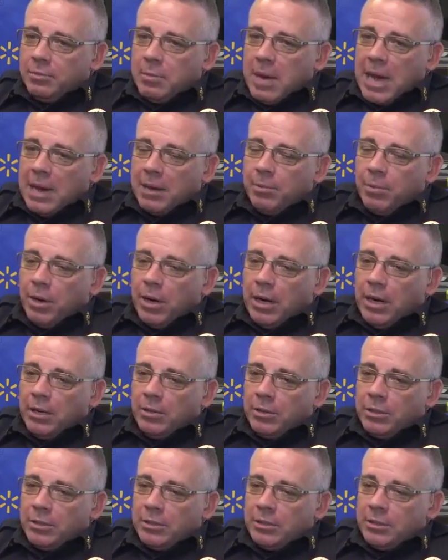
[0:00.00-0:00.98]
Mike
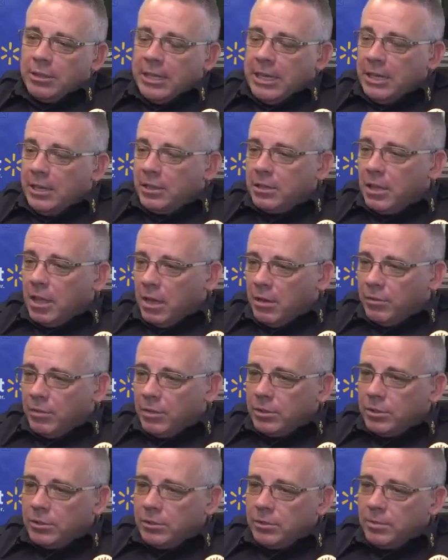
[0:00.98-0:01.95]
Brown and Keith
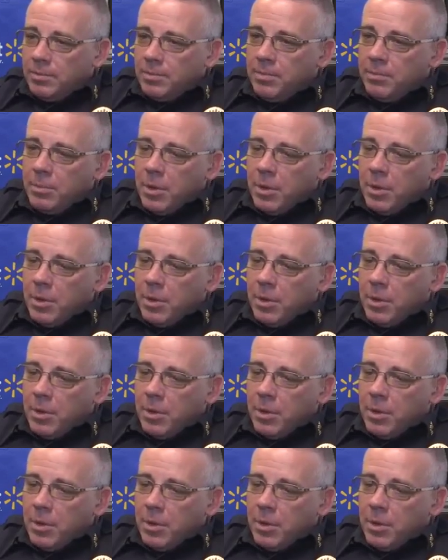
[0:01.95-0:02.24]
Lovelace.